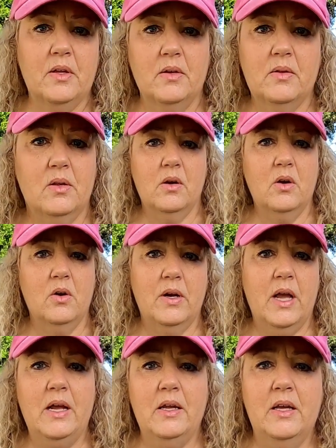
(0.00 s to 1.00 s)
The,
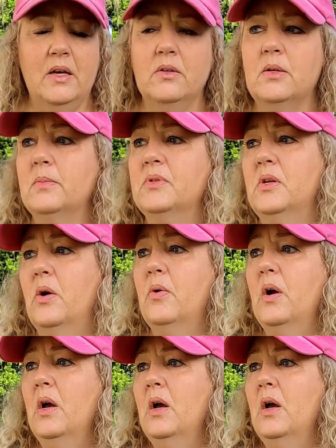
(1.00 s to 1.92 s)
hurricane killed them. So